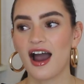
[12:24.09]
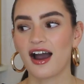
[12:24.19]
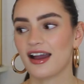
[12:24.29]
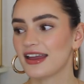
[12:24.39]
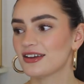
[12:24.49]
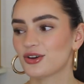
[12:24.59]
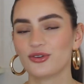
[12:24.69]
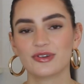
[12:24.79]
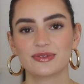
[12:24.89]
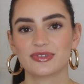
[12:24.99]
I
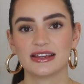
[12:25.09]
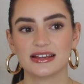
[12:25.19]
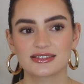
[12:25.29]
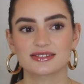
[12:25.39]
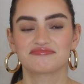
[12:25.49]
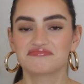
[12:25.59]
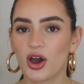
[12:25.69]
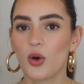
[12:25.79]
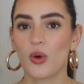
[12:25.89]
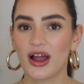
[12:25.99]
got rid of these
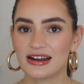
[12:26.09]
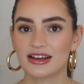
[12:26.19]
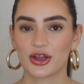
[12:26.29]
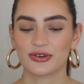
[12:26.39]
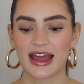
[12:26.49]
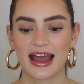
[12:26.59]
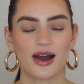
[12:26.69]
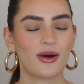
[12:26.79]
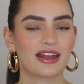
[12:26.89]
a while ago now,